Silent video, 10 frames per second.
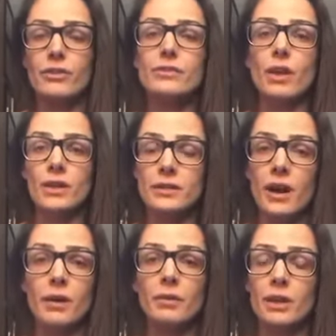First of all, he's
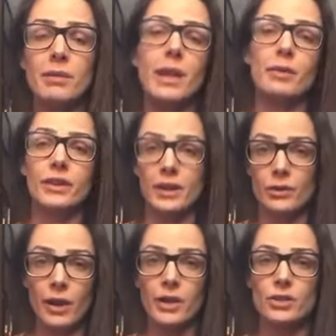not going to be able to get
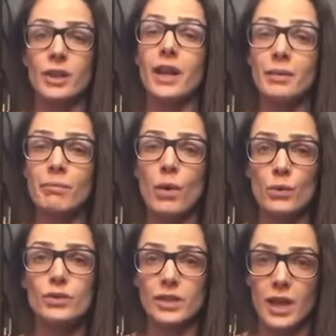an erection in
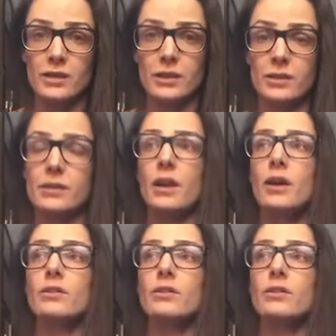most cases.